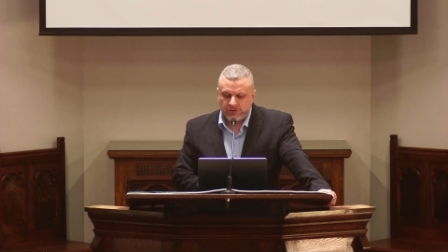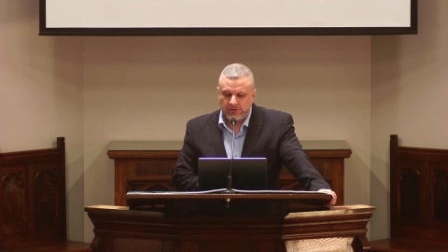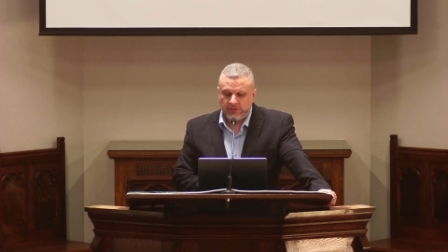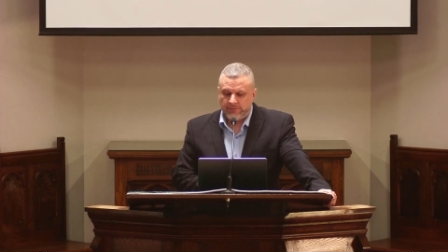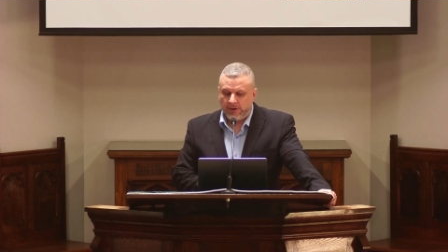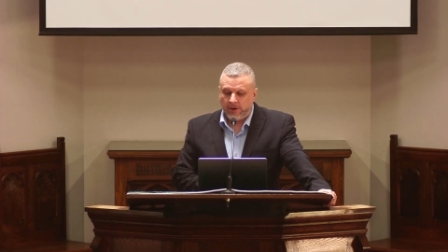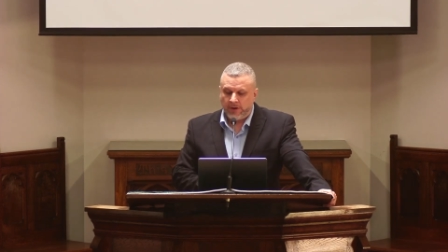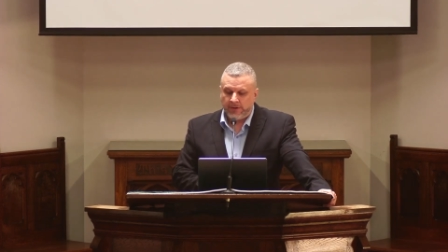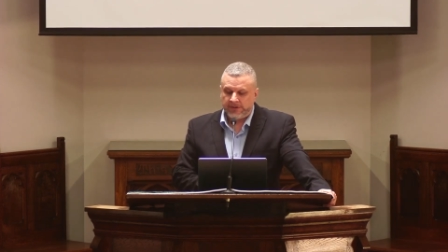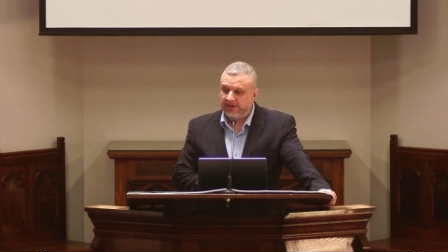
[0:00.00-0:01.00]
of
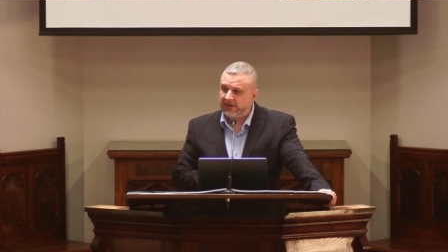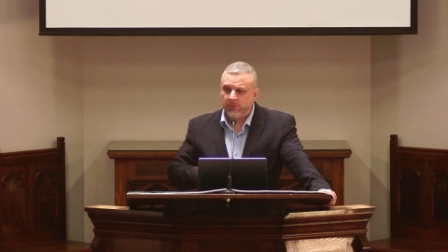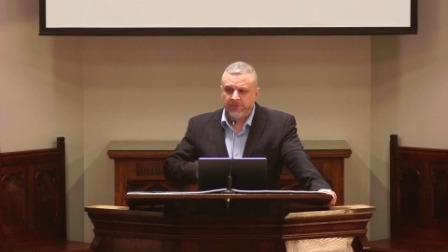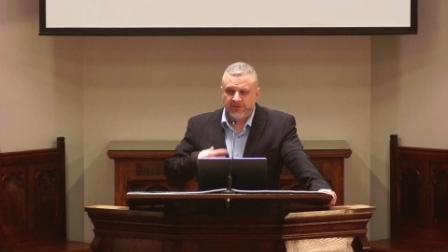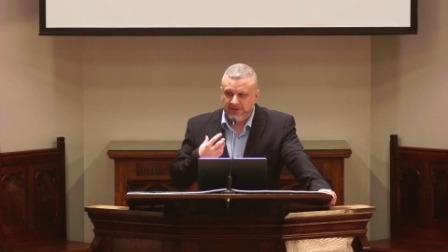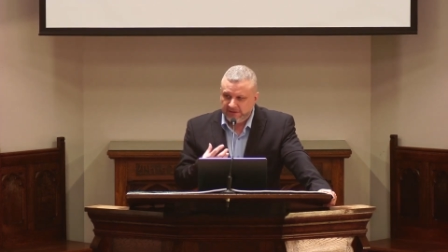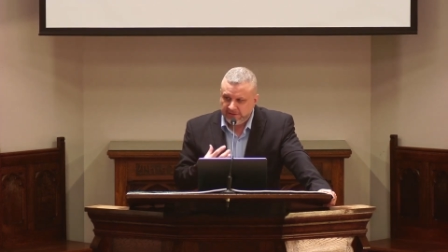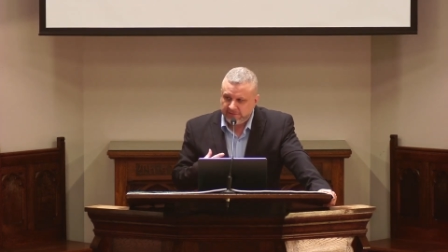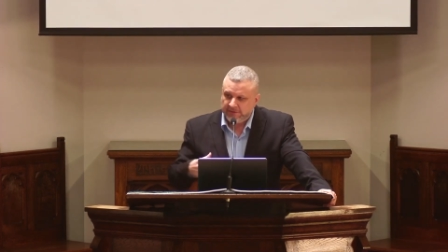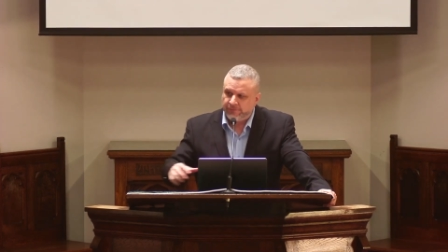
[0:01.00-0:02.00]
heart. Again, it wasn't
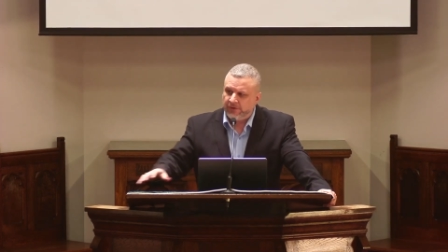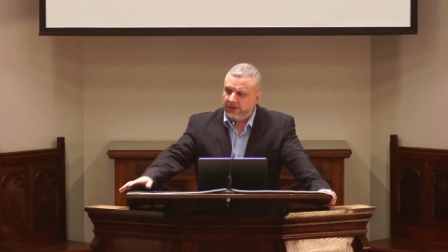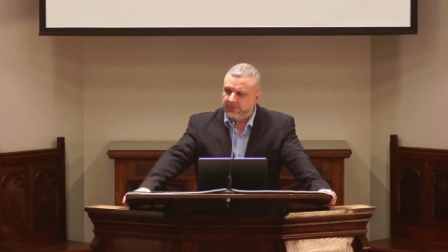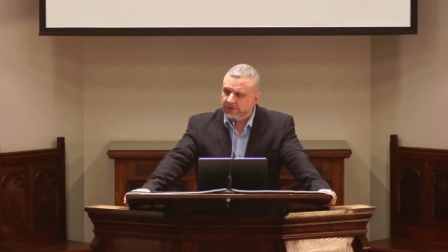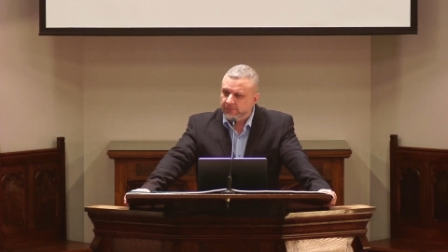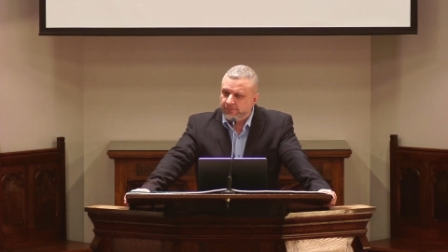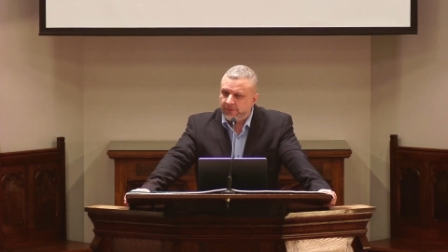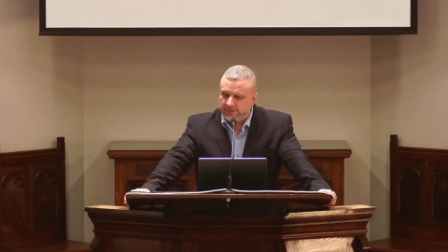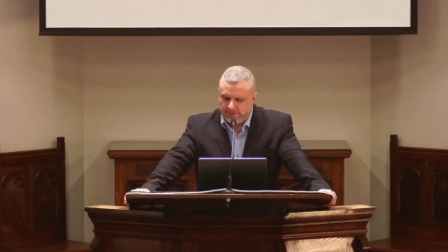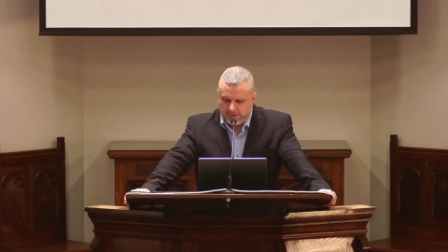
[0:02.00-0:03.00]
easy for him to
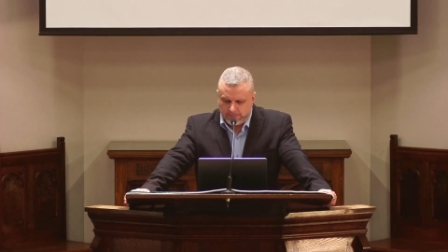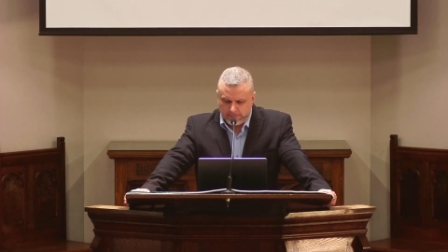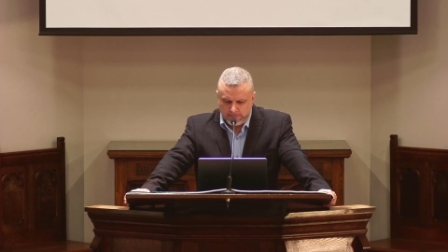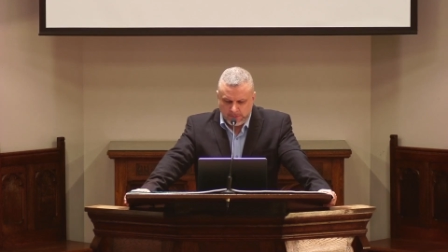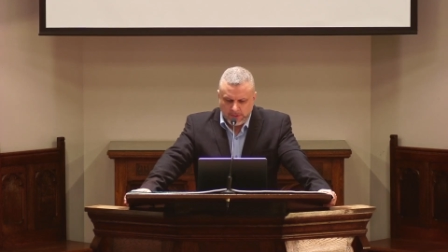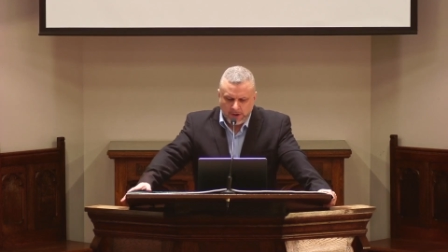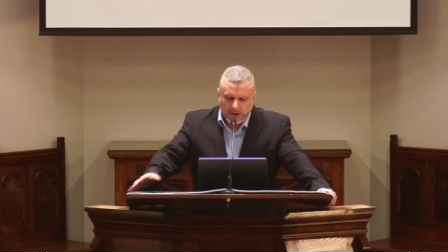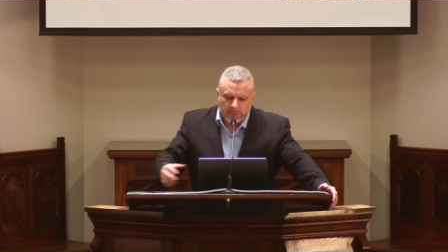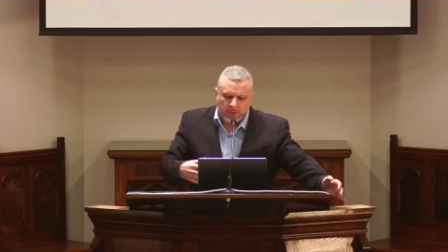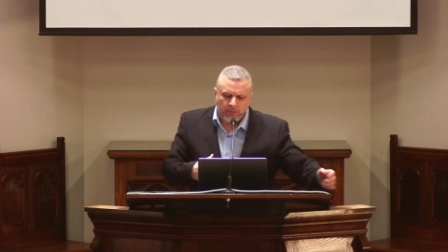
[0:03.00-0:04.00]
confront them. I
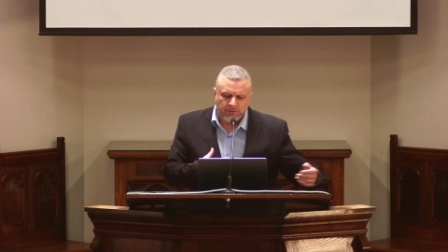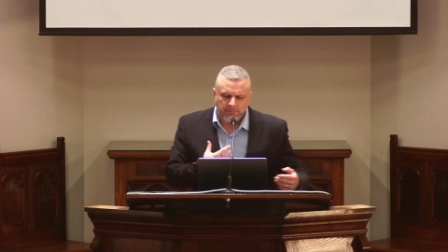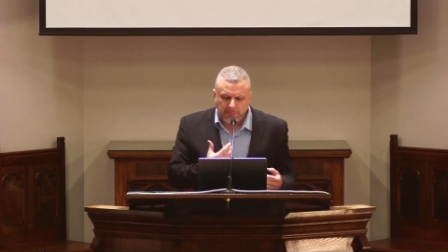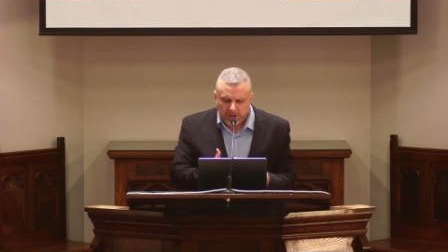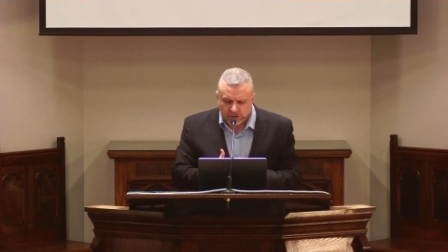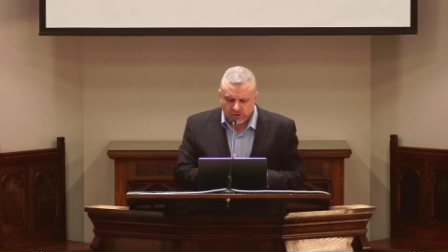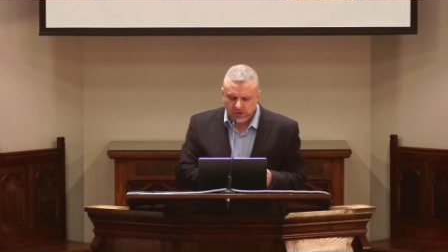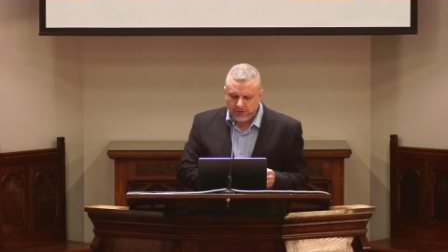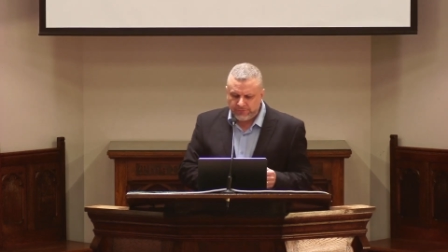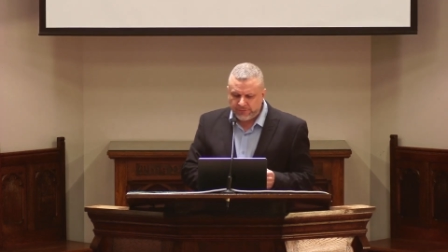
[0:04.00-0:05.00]
wrote with much
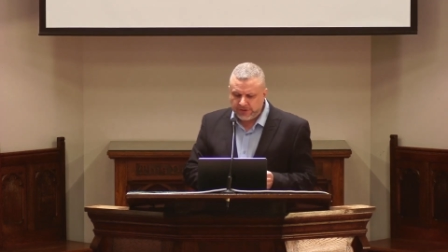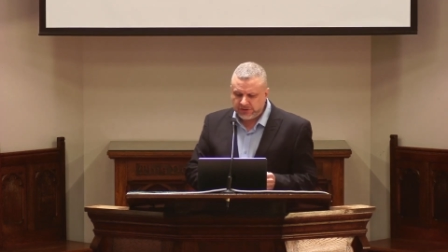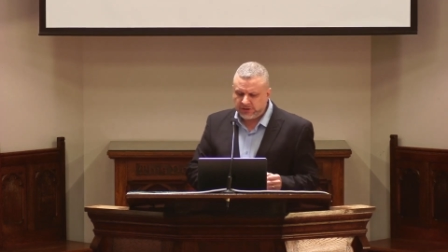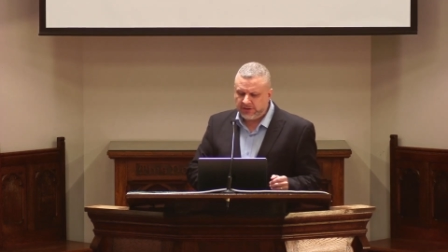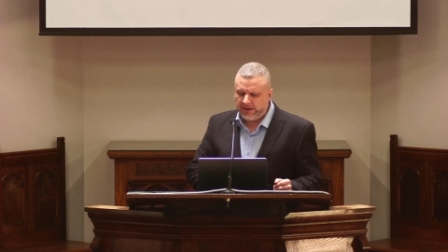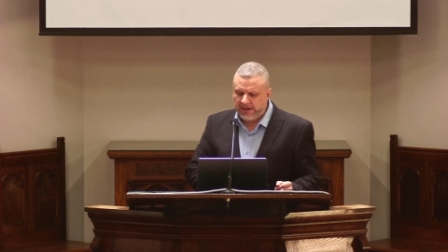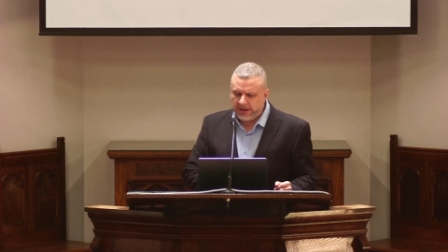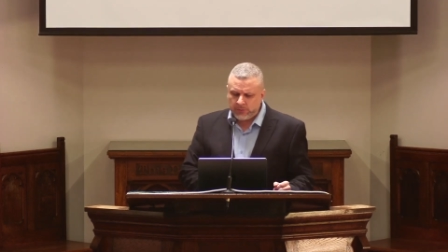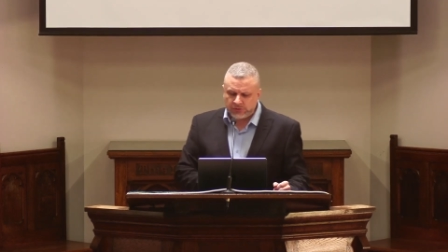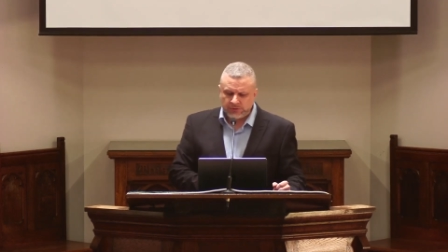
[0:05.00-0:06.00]
affliction and
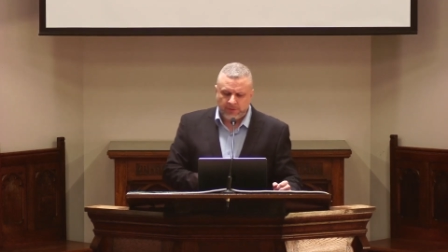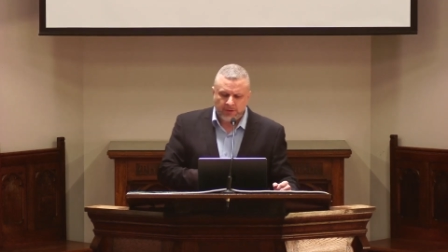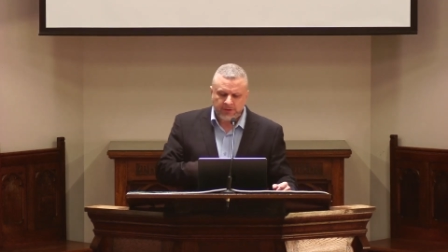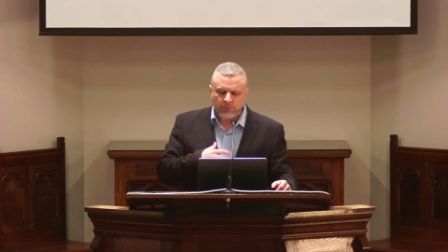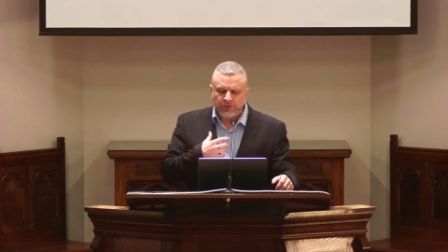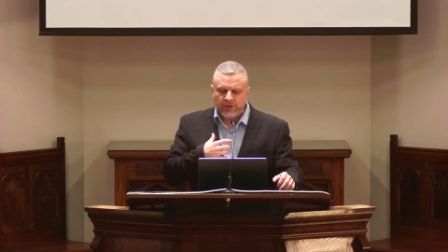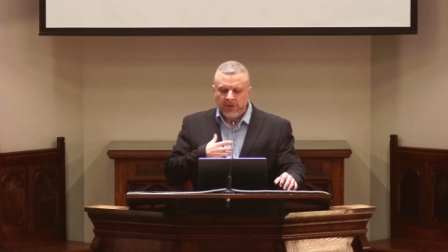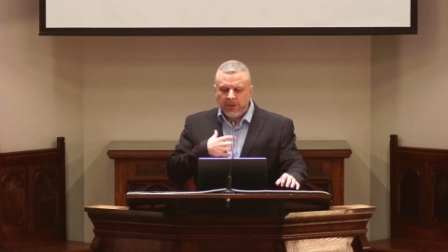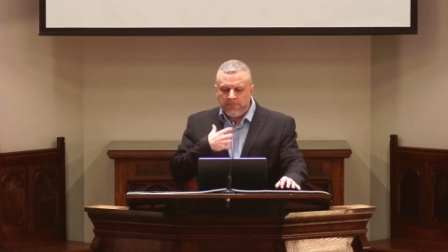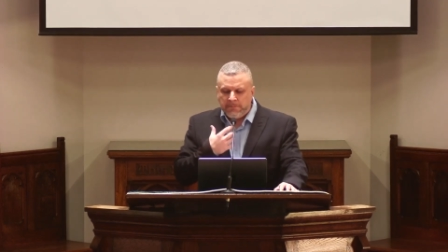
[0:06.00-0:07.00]
anguish of heart, and with
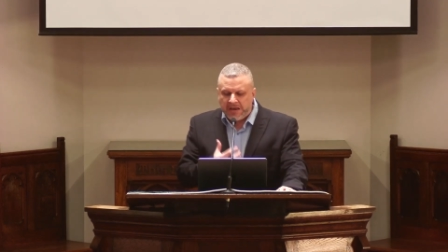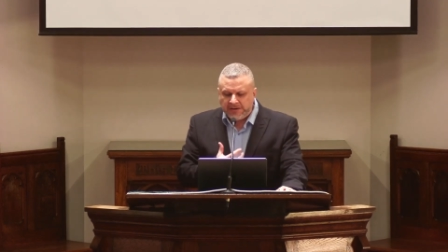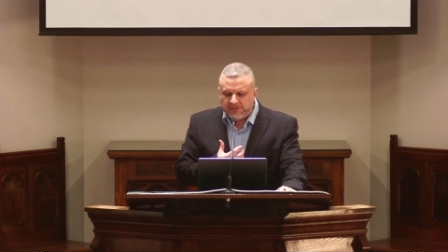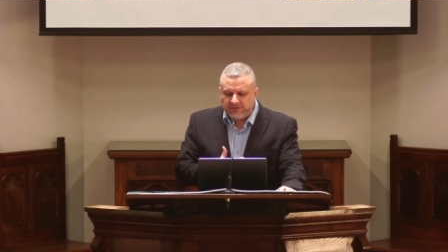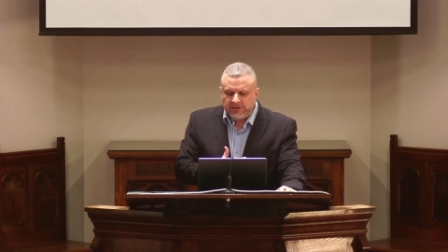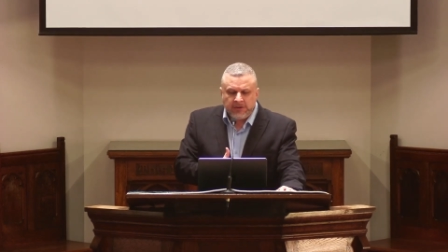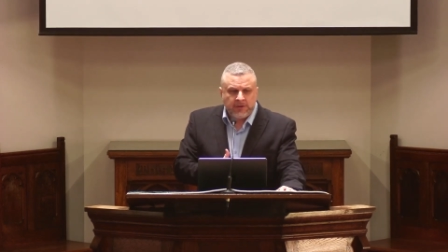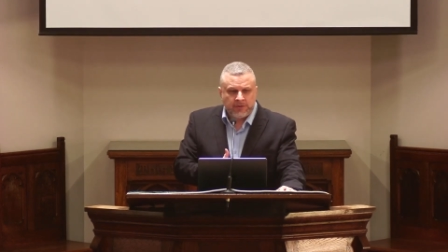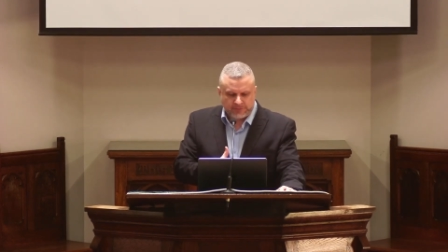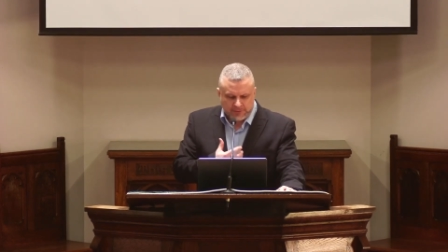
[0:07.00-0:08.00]
many
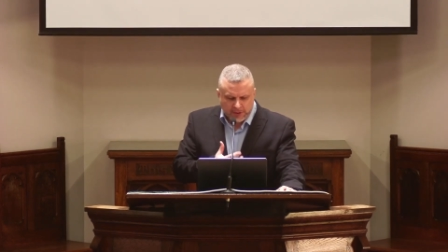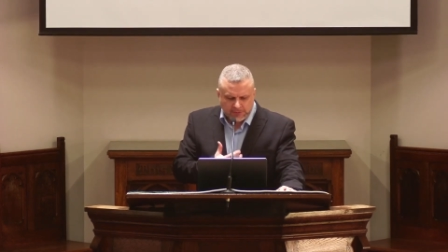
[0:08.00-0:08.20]
tears, not to